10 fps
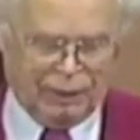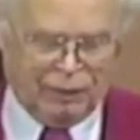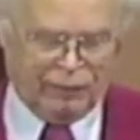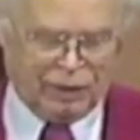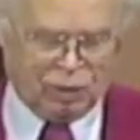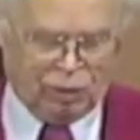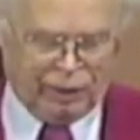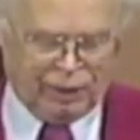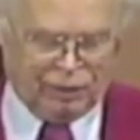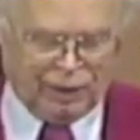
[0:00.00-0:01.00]
the
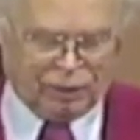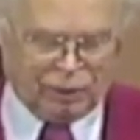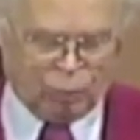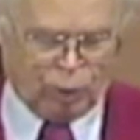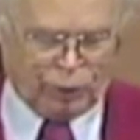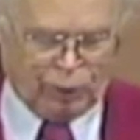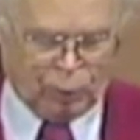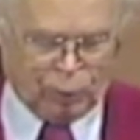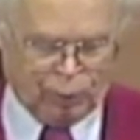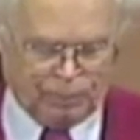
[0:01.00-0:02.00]
Victoria Theatre in Waterloo.